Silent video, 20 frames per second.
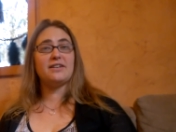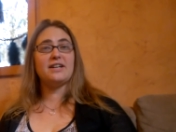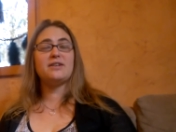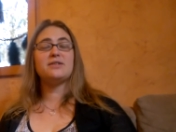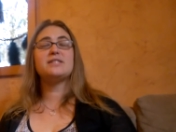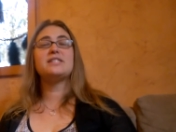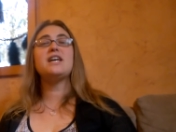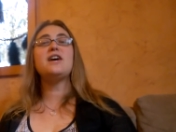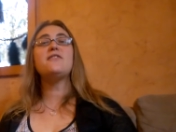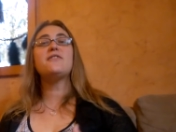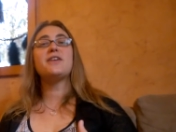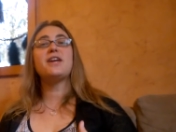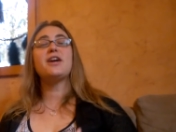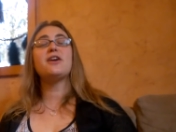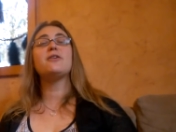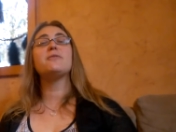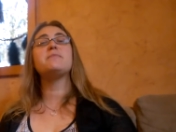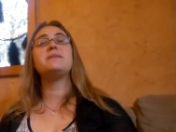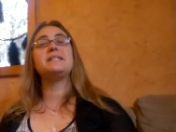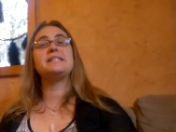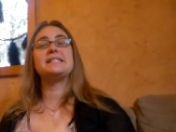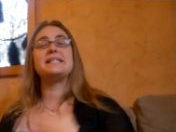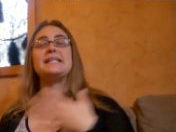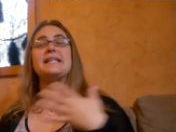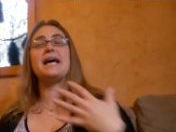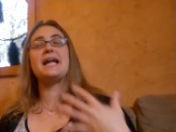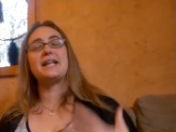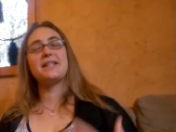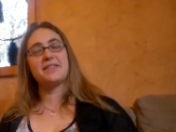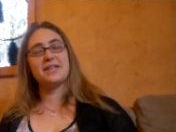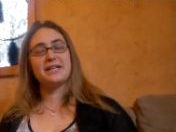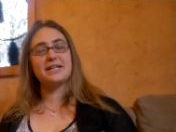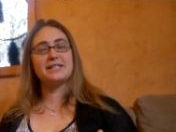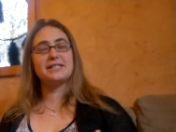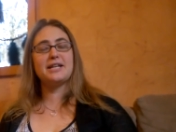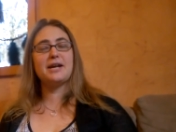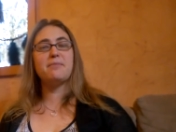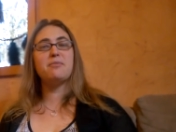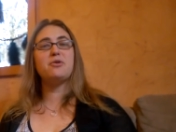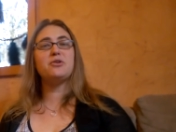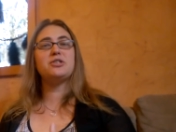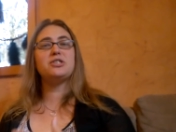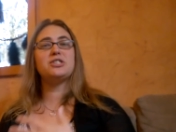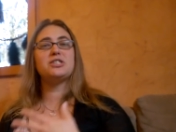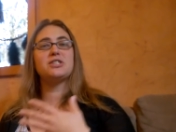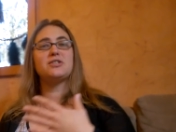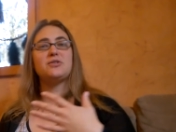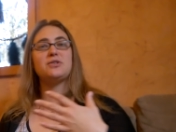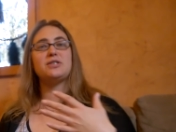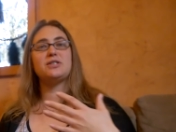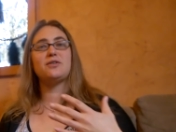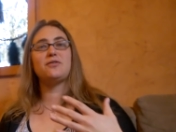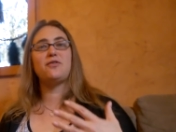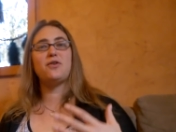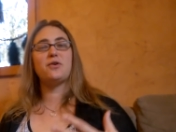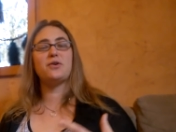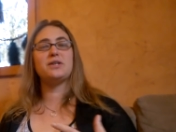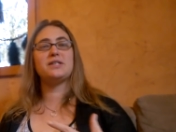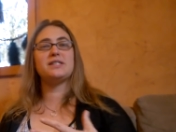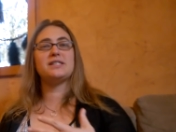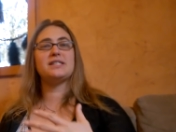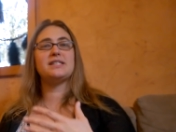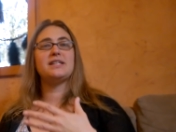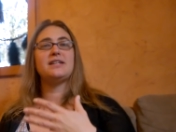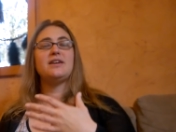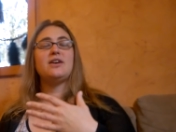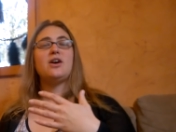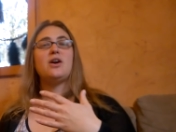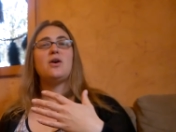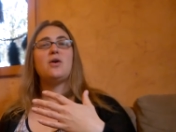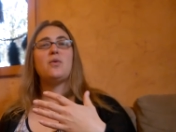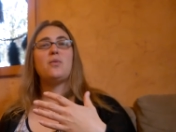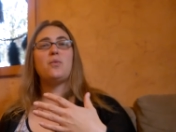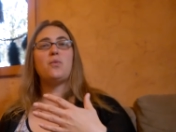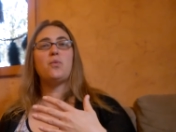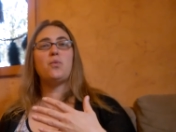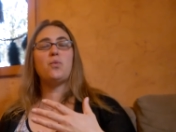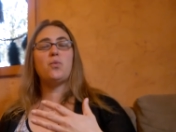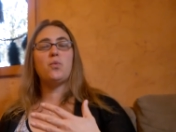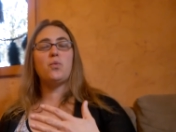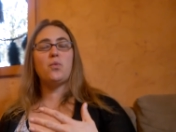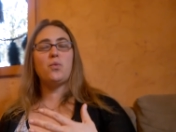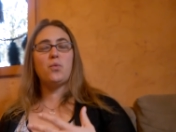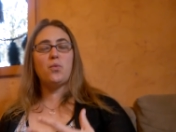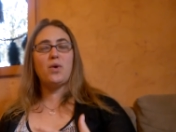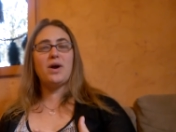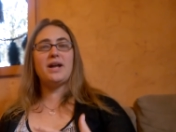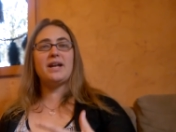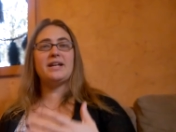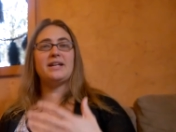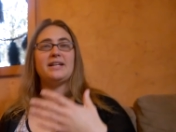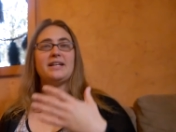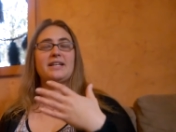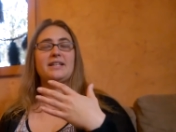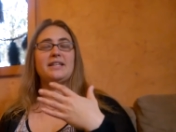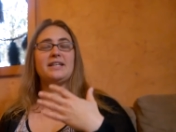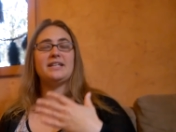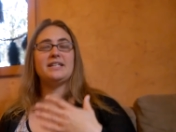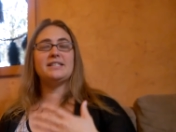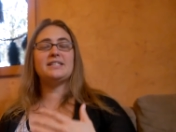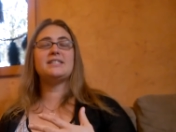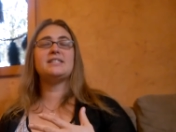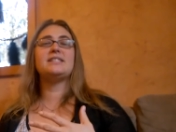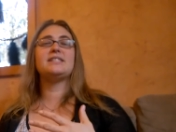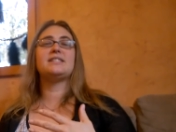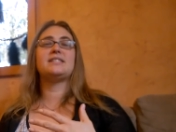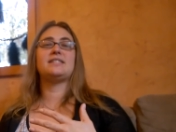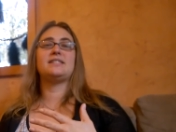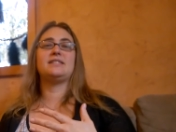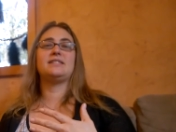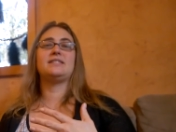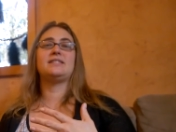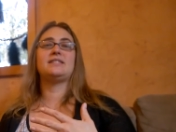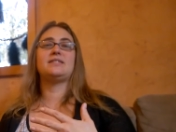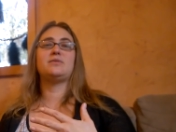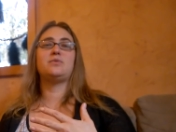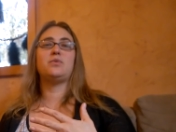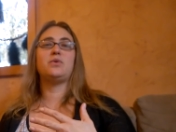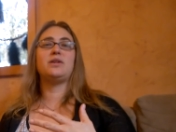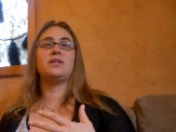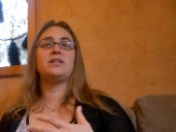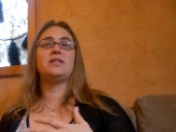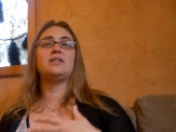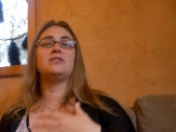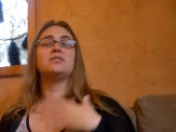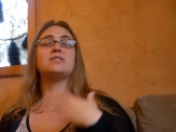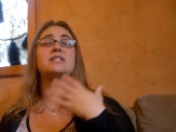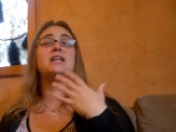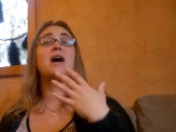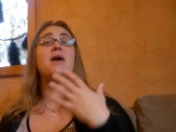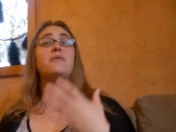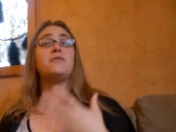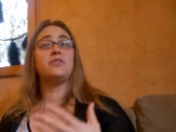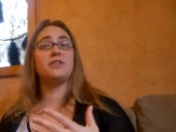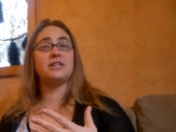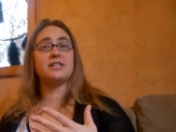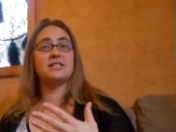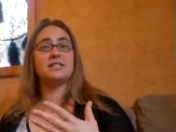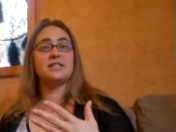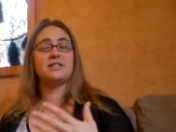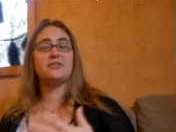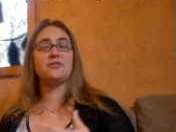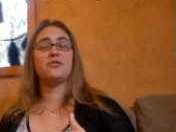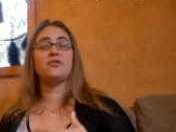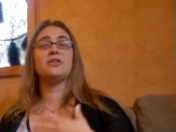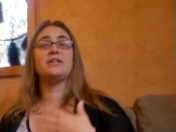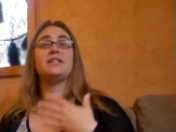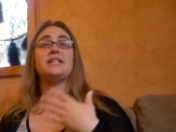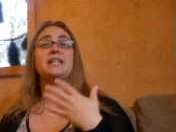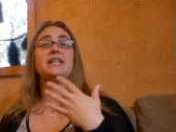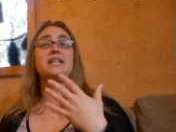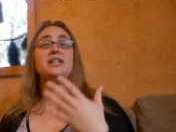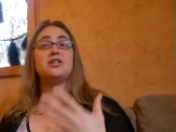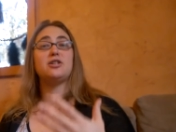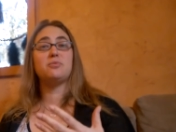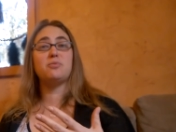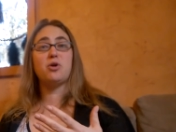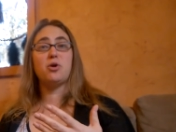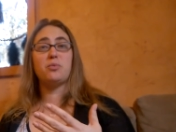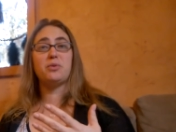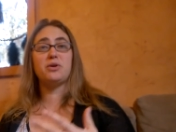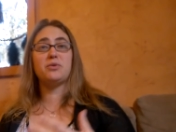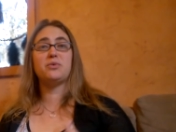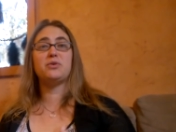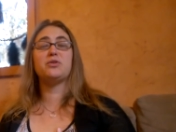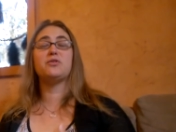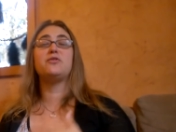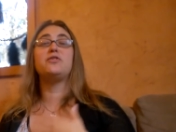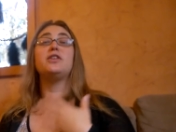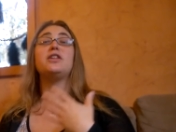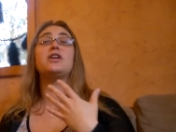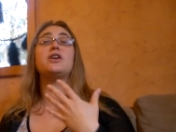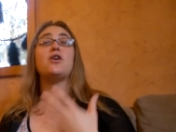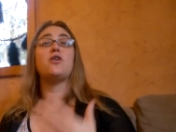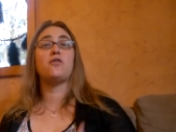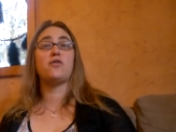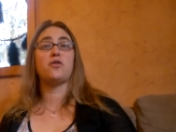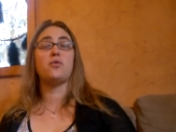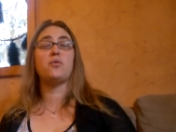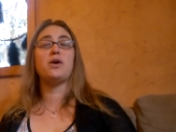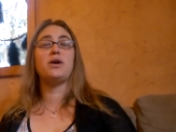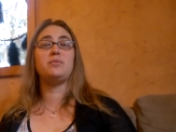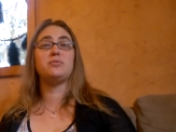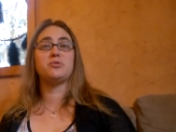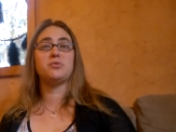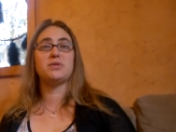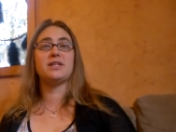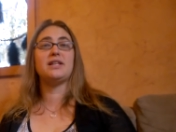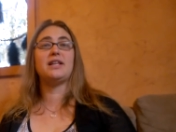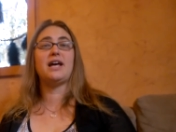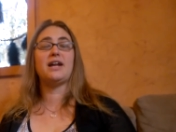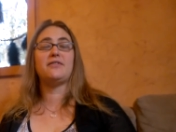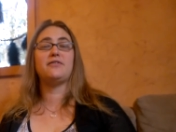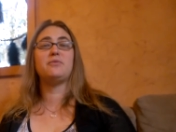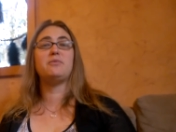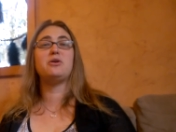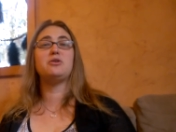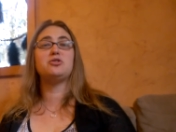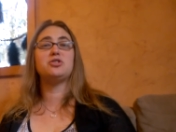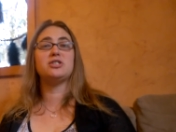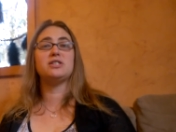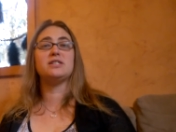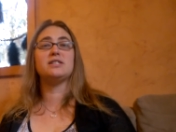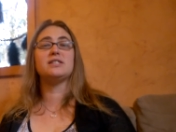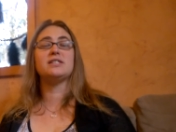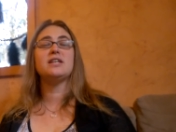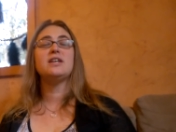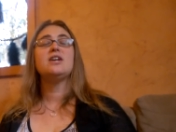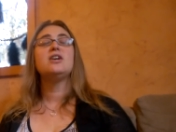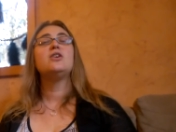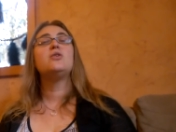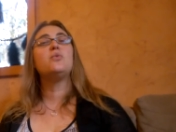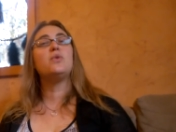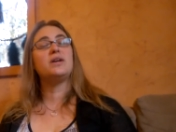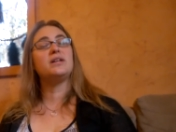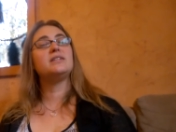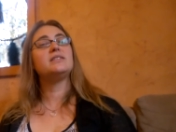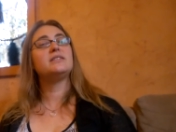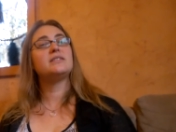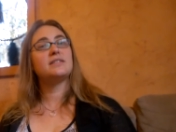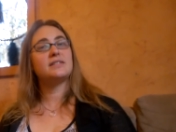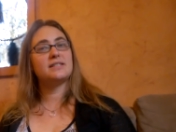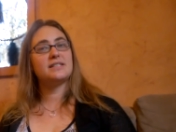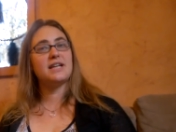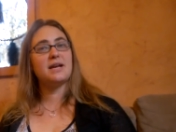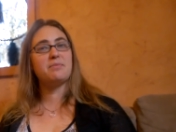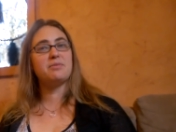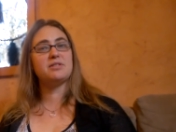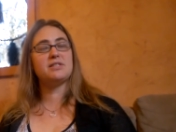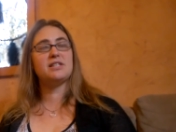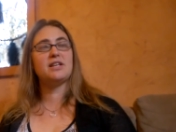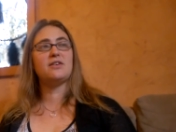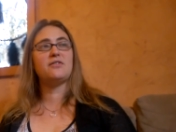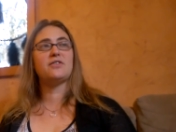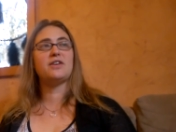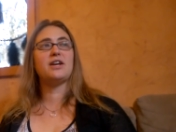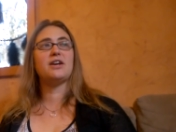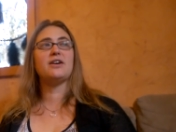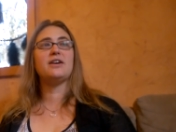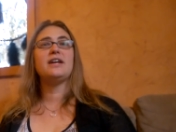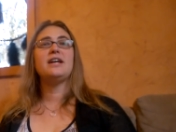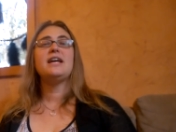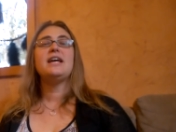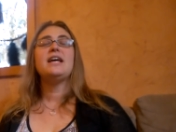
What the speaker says: Now, self-care means a lot of things, and I'm only just going to focus when in the instances when there's conflict or in the heat of the moment when you're feeling overwhelmed with a lot of emotions, what type of self-care